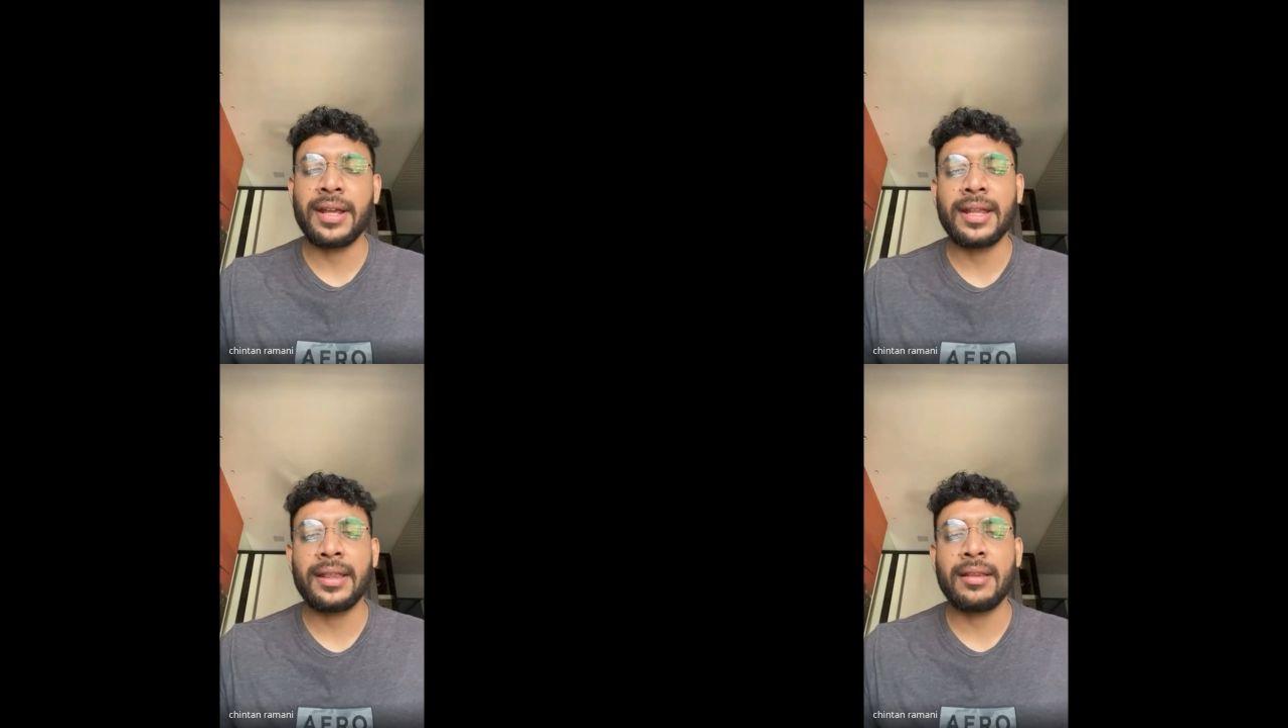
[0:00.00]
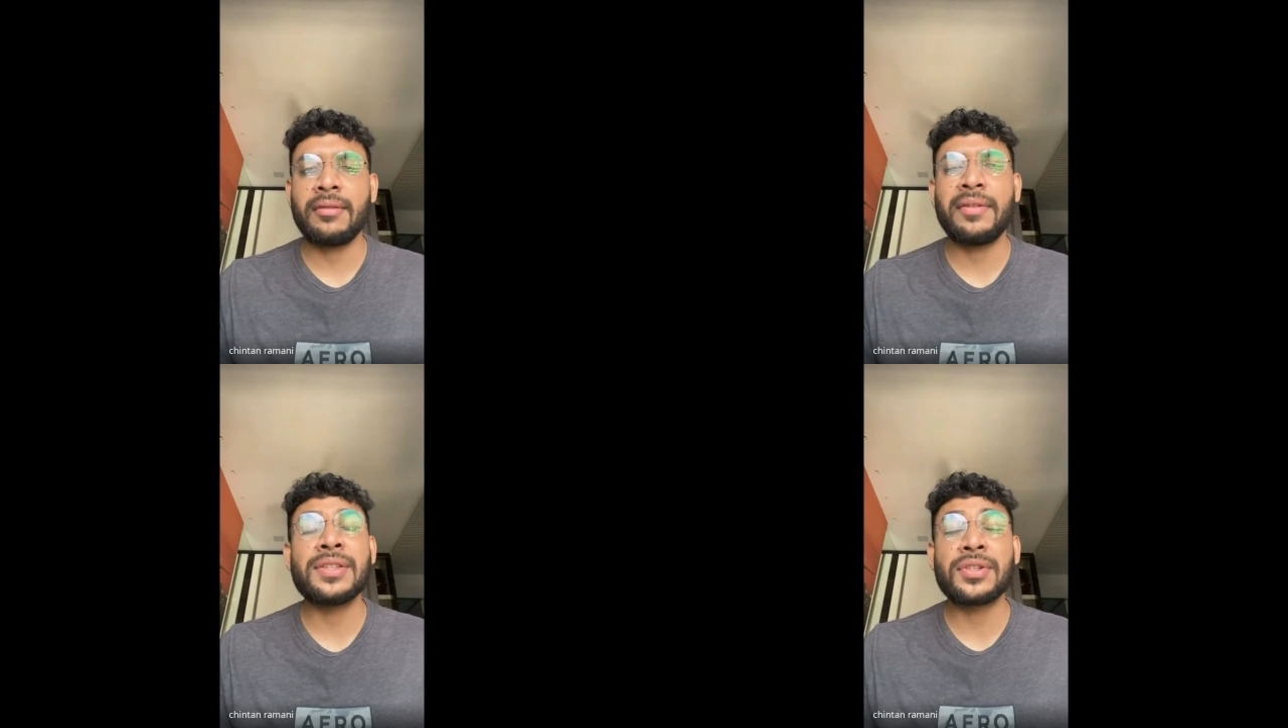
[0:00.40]
And
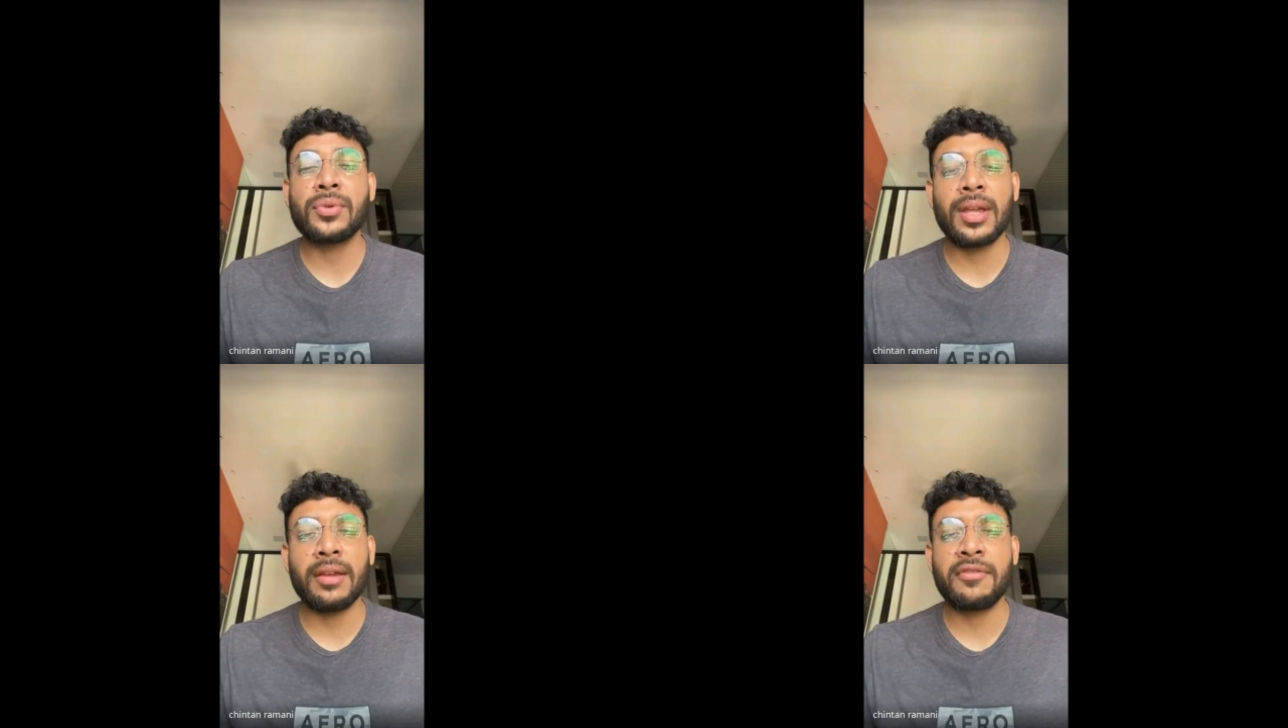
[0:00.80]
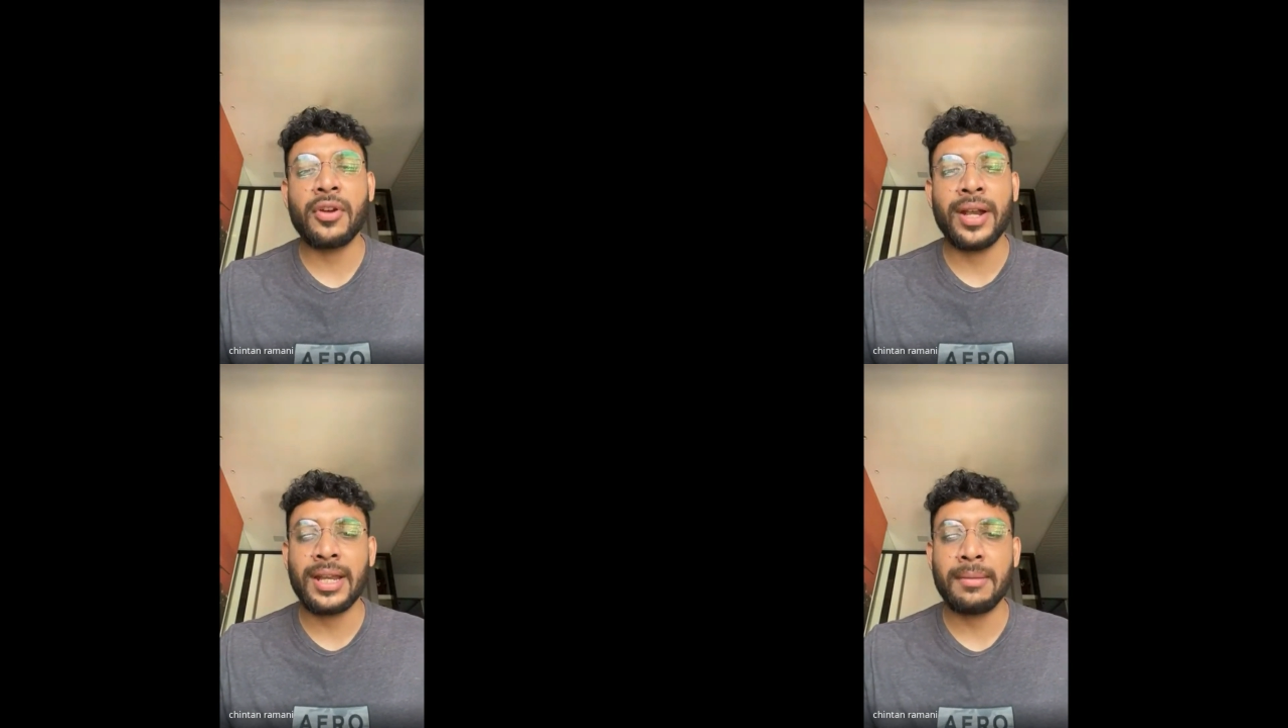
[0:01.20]
once you give
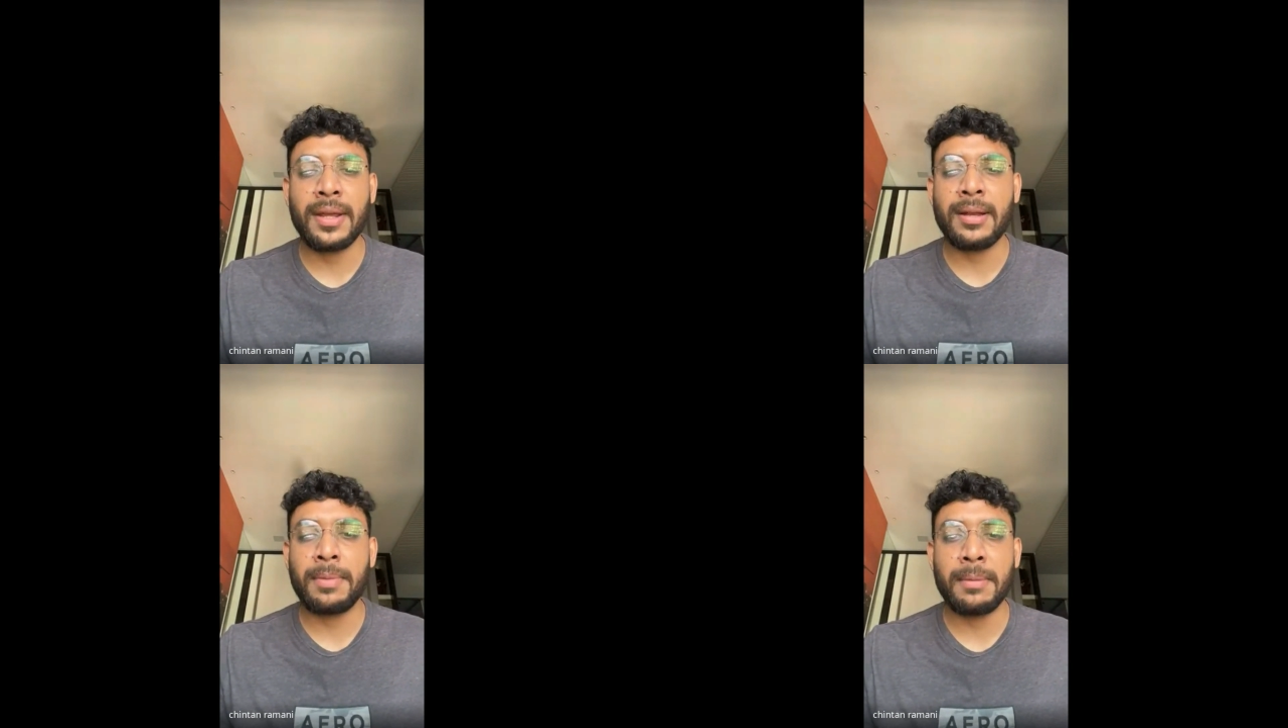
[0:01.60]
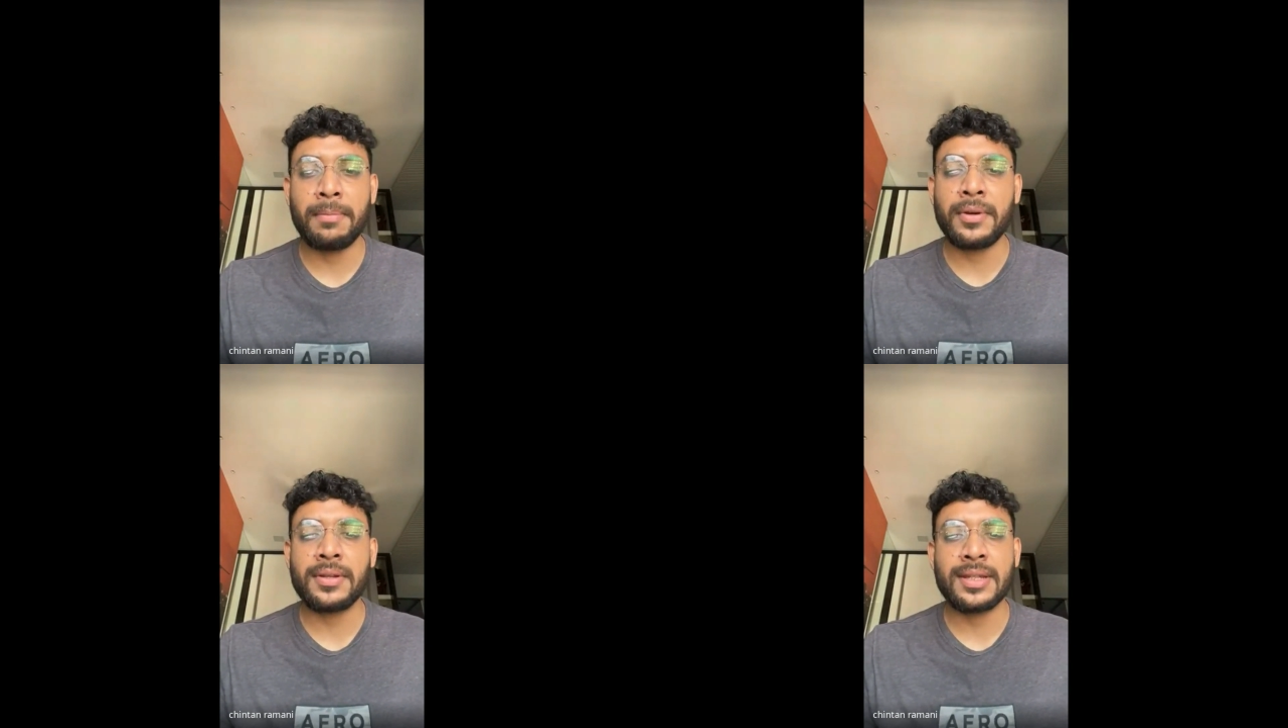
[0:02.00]
your ATPL
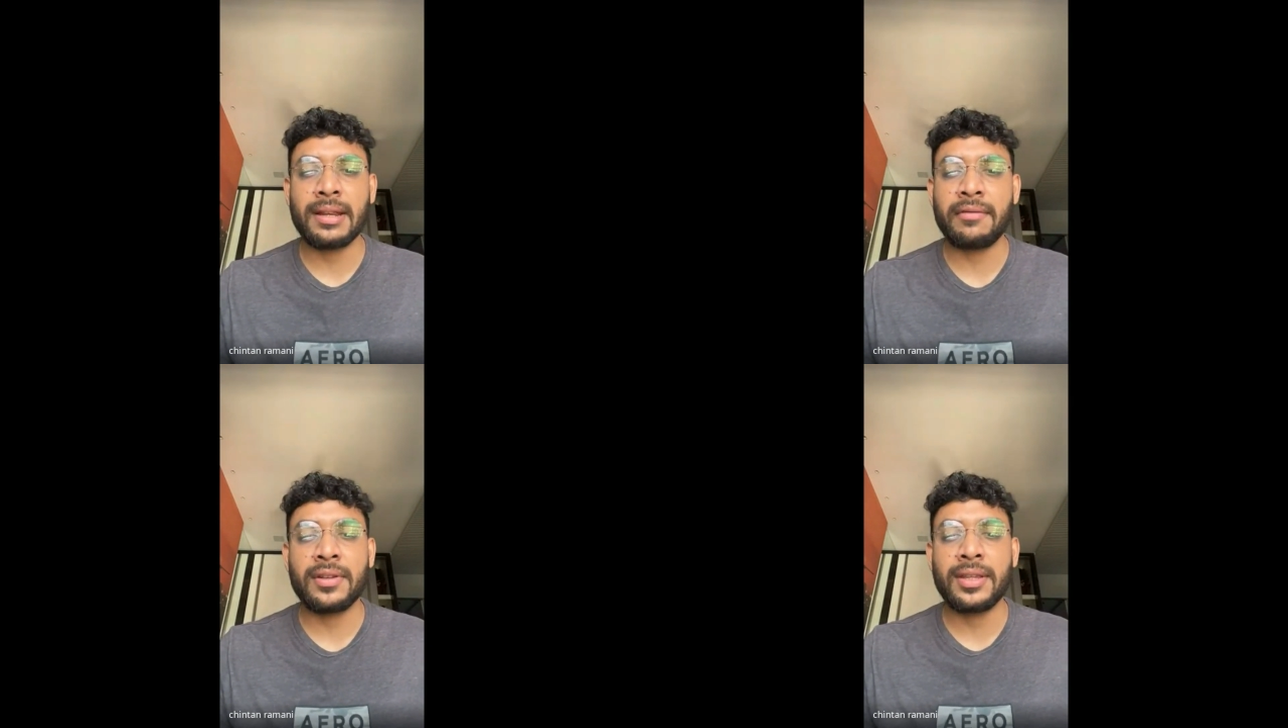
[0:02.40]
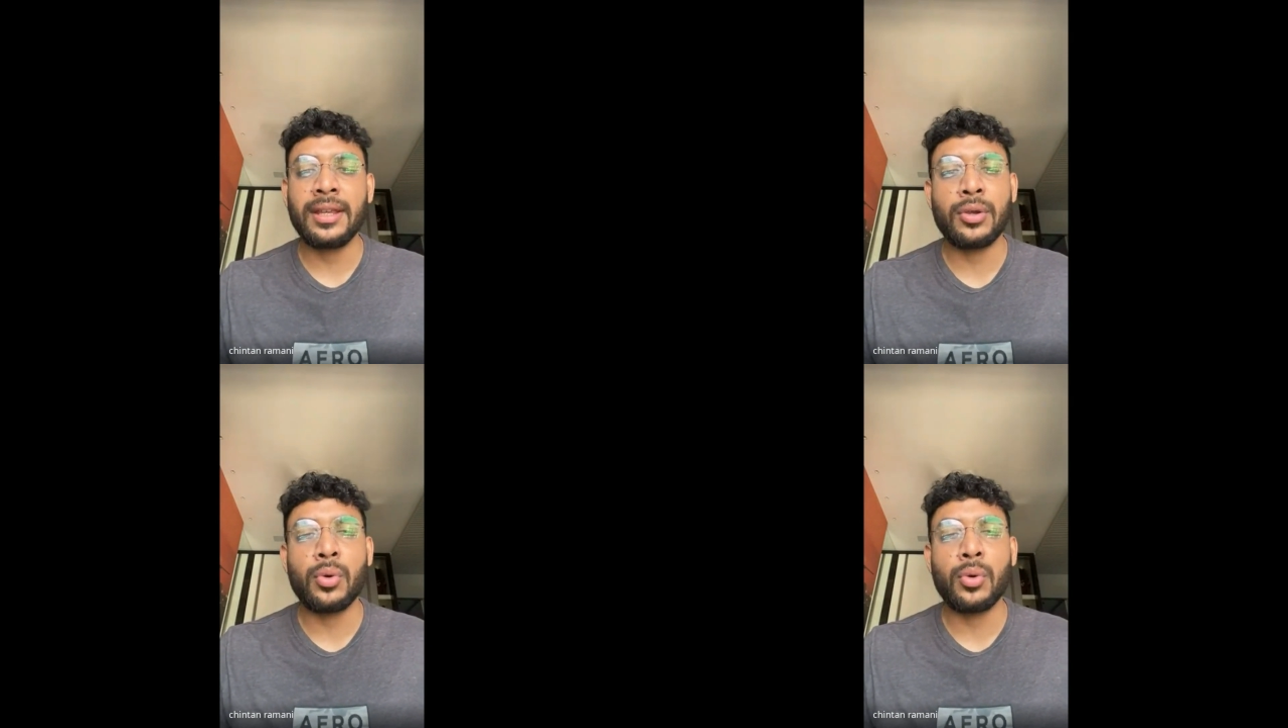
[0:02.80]
papers and everything,